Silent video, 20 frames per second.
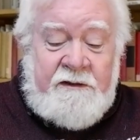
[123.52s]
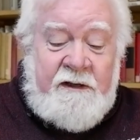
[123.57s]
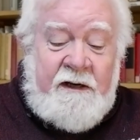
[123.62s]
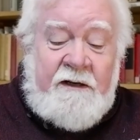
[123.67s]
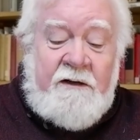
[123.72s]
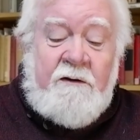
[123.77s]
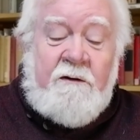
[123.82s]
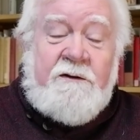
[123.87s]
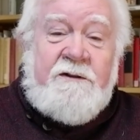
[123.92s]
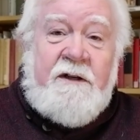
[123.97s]

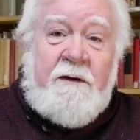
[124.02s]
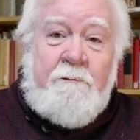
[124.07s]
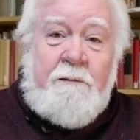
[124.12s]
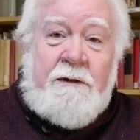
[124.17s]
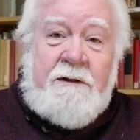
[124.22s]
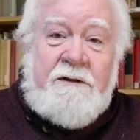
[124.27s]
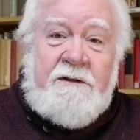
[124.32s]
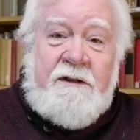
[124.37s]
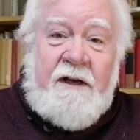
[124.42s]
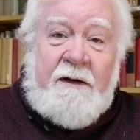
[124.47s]
signals have
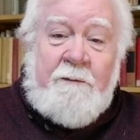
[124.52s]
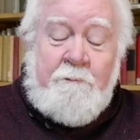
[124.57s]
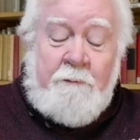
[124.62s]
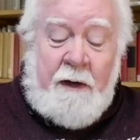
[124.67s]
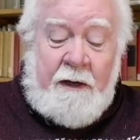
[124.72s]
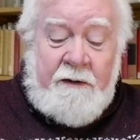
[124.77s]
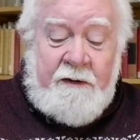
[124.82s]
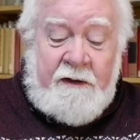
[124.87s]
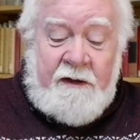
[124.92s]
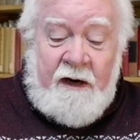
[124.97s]
been sent
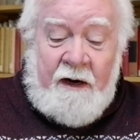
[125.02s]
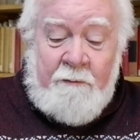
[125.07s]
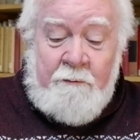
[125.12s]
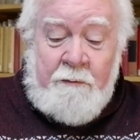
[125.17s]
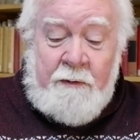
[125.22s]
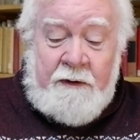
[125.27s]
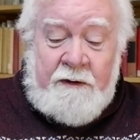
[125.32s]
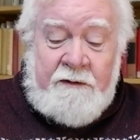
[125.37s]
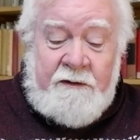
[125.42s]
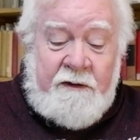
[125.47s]
by the
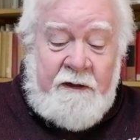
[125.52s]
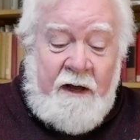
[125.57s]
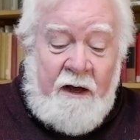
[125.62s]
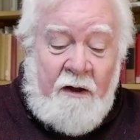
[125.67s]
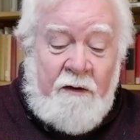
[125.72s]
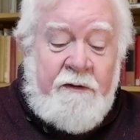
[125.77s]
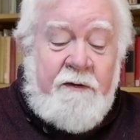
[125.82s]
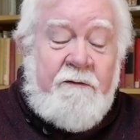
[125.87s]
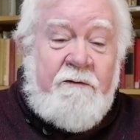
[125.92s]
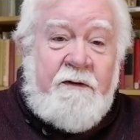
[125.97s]
government and
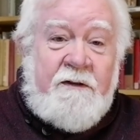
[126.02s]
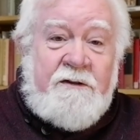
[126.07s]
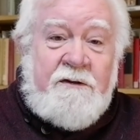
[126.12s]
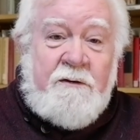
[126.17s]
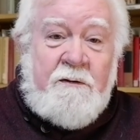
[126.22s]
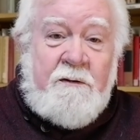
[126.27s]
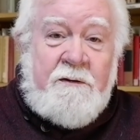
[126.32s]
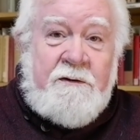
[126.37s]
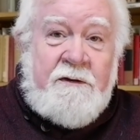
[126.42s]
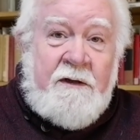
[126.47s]
health
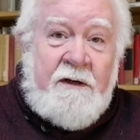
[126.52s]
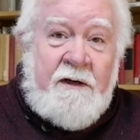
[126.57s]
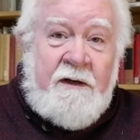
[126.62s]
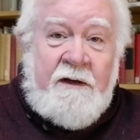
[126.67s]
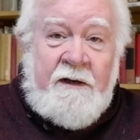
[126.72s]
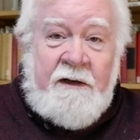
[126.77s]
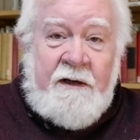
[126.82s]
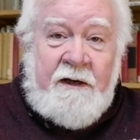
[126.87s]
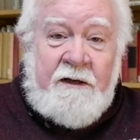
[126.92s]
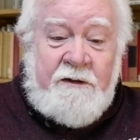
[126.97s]
officials
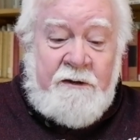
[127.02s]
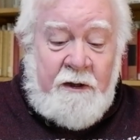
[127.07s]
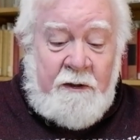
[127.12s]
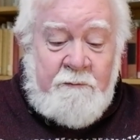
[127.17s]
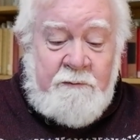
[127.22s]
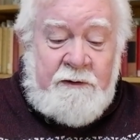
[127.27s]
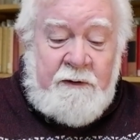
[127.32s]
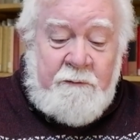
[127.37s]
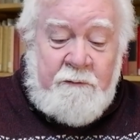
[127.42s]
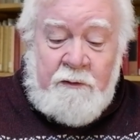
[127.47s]
in
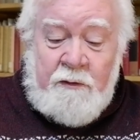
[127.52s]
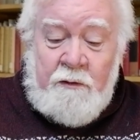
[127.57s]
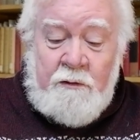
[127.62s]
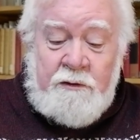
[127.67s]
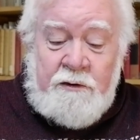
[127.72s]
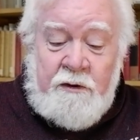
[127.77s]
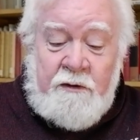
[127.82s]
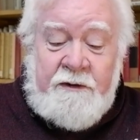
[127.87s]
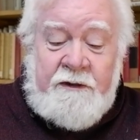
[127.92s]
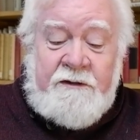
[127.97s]
terms of
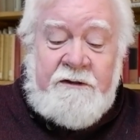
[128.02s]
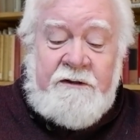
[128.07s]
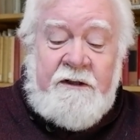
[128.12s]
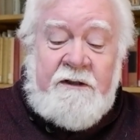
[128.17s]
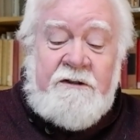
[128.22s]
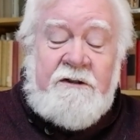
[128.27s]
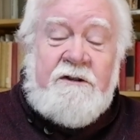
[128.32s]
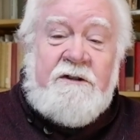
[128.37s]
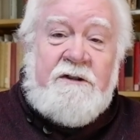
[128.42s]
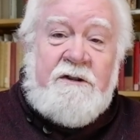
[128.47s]
crucial
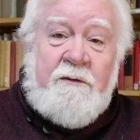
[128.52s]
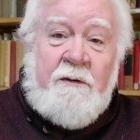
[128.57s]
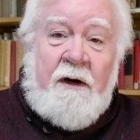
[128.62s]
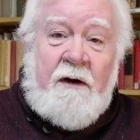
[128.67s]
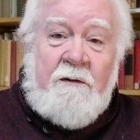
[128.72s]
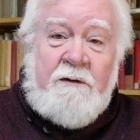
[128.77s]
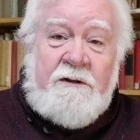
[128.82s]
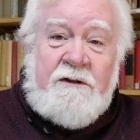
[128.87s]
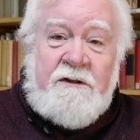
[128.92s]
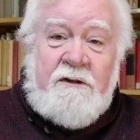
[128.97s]
decisions
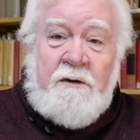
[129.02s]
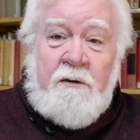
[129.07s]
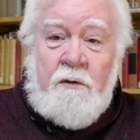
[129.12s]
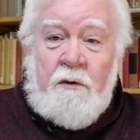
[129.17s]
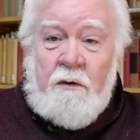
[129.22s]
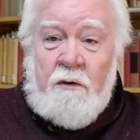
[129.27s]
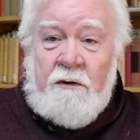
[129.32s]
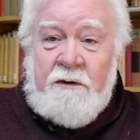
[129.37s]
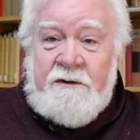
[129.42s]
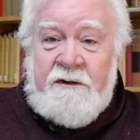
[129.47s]
around
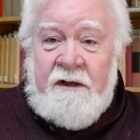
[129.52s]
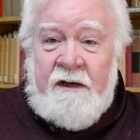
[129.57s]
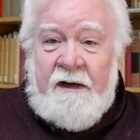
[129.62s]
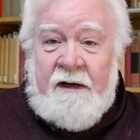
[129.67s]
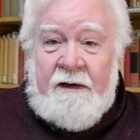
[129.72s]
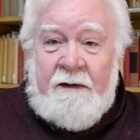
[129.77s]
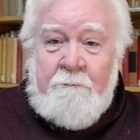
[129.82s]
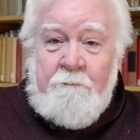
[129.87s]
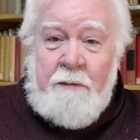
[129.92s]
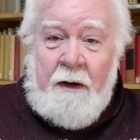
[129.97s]
schools,
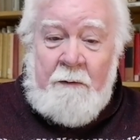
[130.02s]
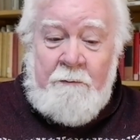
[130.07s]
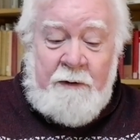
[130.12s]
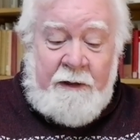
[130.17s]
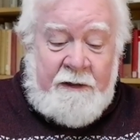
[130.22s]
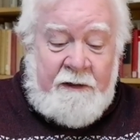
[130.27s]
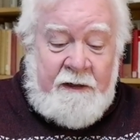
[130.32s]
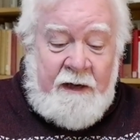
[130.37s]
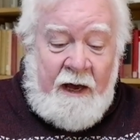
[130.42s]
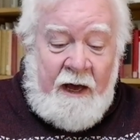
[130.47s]

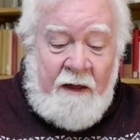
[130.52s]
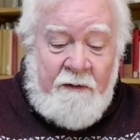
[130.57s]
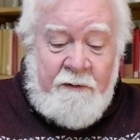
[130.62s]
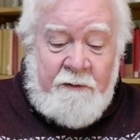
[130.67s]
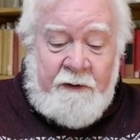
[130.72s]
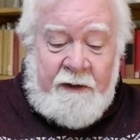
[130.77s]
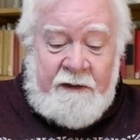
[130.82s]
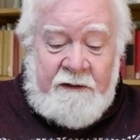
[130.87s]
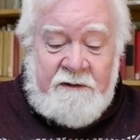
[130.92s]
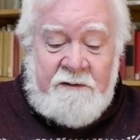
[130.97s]
public
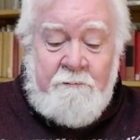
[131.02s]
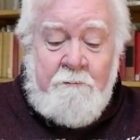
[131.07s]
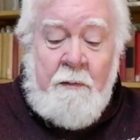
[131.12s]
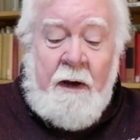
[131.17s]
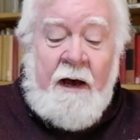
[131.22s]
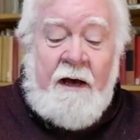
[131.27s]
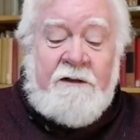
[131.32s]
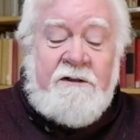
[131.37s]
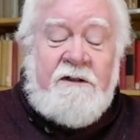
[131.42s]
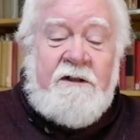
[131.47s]
gatherings,
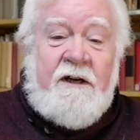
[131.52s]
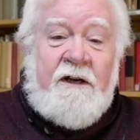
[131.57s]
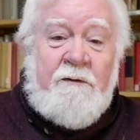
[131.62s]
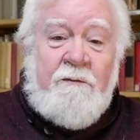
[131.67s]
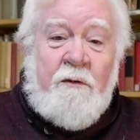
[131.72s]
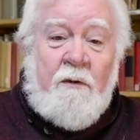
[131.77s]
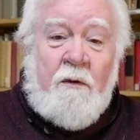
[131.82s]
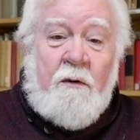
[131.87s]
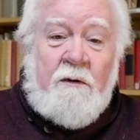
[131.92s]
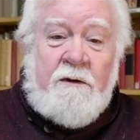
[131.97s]
masking
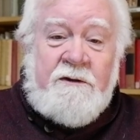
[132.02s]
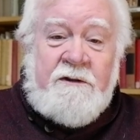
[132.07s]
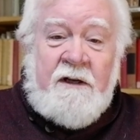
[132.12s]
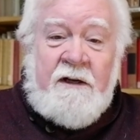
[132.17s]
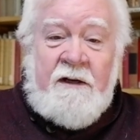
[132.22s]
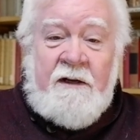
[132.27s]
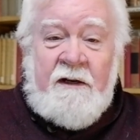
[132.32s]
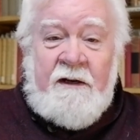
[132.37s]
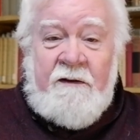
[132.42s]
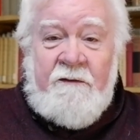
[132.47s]
rules,
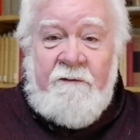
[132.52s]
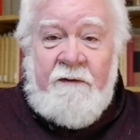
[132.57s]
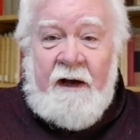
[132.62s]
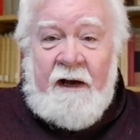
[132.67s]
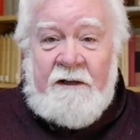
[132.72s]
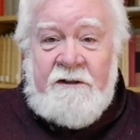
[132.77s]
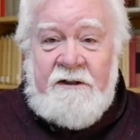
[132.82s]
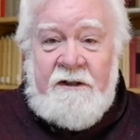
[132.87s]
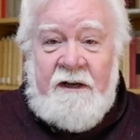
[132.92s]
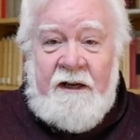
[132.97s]

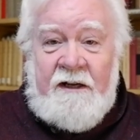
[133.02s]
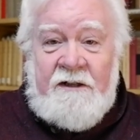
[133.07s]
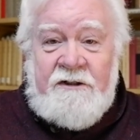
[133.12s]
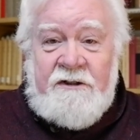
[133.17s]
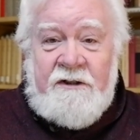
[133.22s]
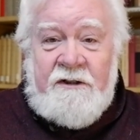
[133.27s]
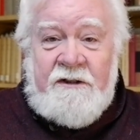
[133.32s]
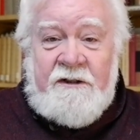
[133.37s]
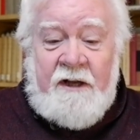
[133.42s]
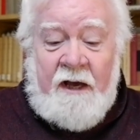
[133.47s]

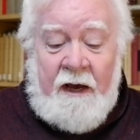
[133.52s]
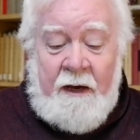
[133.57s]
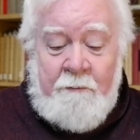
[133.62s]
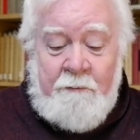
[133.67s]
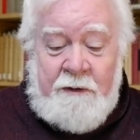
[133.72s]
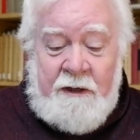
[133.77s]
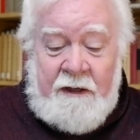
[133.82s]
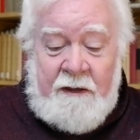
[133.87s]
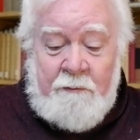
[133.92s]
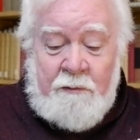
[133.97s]
vaccination
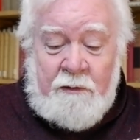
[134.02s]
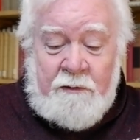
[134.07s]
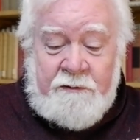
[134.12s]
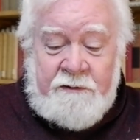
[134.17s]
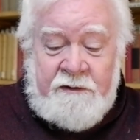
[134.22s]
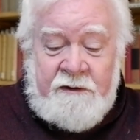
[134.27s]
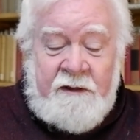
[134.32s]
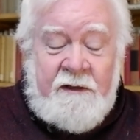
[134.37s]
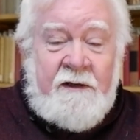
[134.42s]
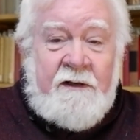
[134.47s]

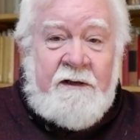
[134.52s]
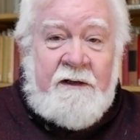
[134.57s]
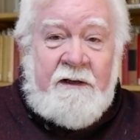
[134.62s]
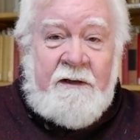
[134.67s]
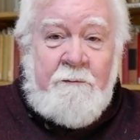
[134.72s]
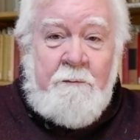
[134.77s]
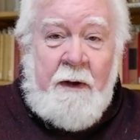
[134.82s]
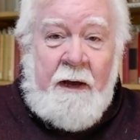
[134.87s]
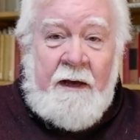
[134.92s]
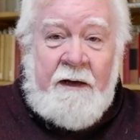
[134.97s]
timetables
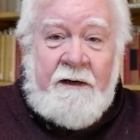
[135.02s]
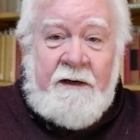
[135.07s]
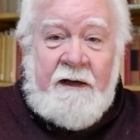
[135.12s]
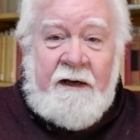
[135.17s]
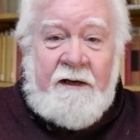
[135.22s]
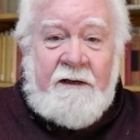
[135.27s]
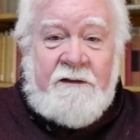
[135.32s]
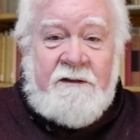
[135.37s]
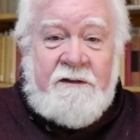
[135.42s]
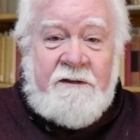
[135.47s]
and
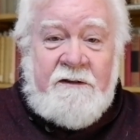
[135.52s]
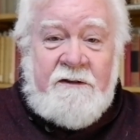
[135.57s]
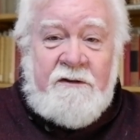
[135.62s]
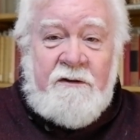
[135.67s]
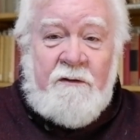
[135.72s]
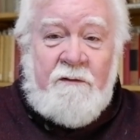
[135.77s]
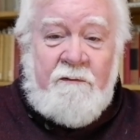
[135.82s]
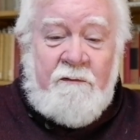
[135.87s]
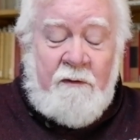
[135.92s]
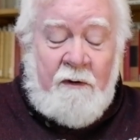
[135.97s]
mandates, and
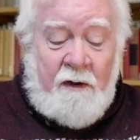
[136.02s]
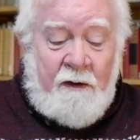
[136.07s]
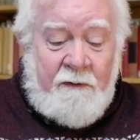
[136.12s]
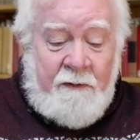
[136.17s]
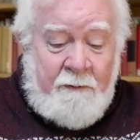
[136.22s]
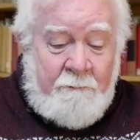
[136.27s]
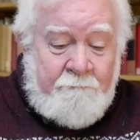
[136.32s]
so forth.